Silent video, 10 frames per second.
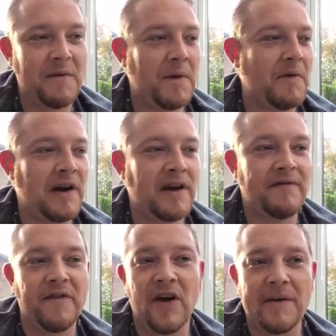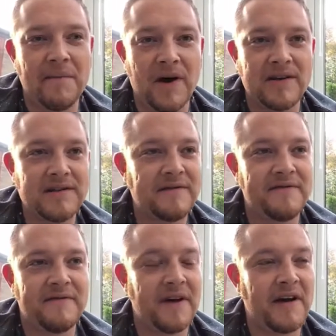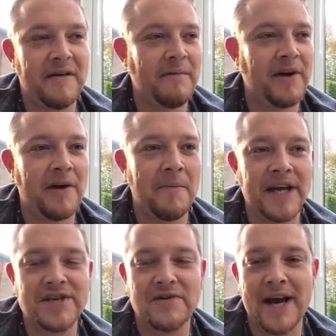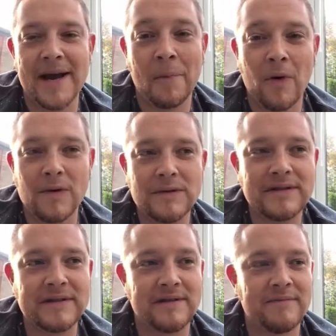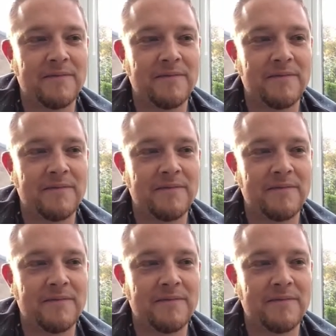We were under flight paths of major airports, and